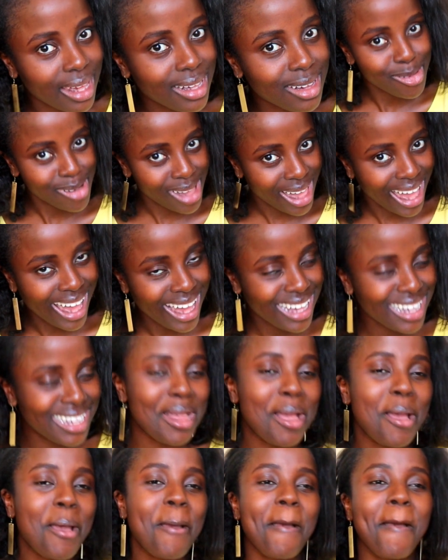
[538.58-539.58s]
Okay?
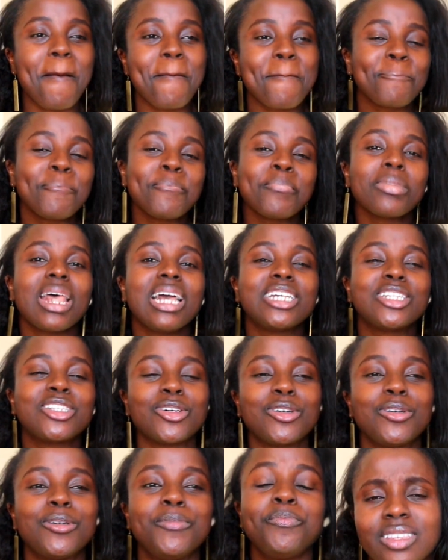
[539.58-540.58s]

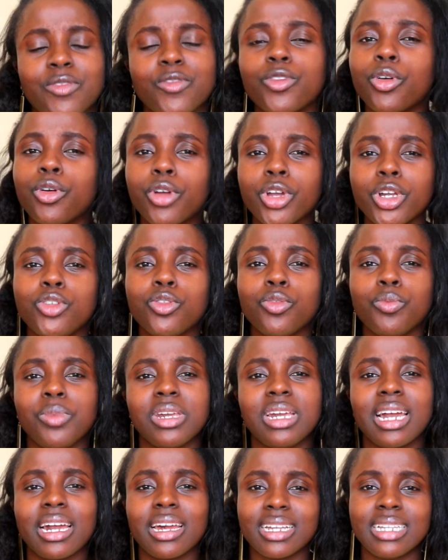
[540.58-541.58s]
So if you're going to be
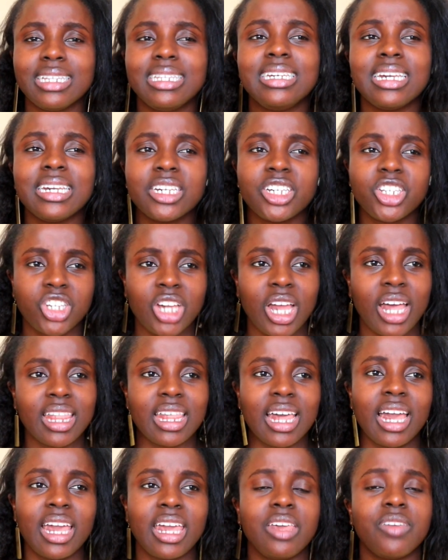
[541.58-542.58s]
guaranteeing each
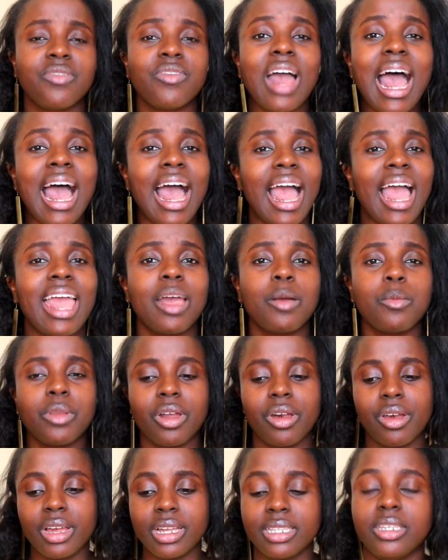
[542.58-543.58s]
other, if I am
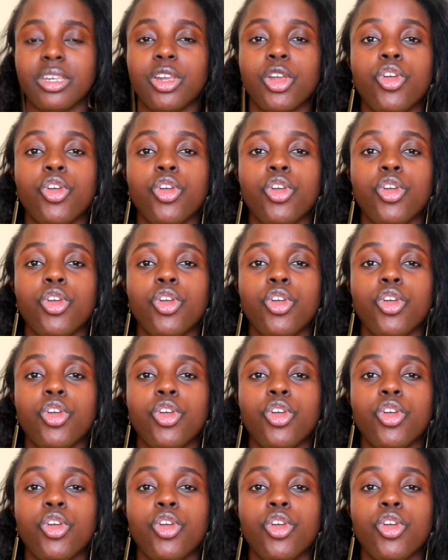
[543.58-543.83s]
guaranteeing